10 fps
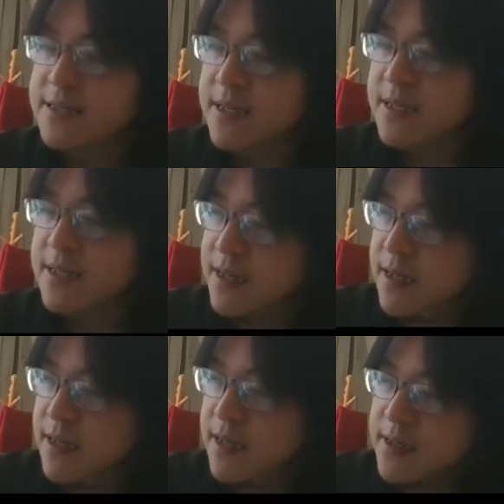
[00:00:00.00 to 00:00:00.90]
that
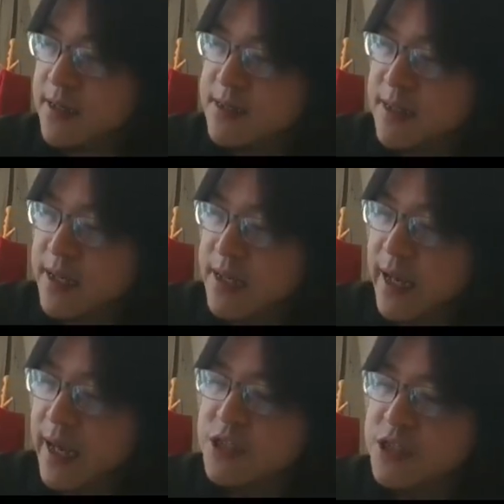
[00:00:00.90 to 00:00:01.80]
this is the
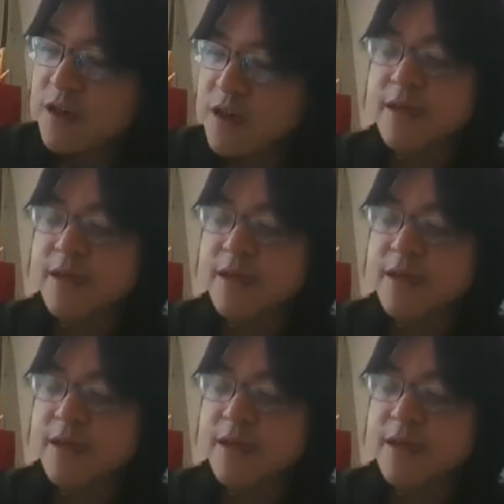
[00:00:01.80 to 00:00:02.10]
energy of the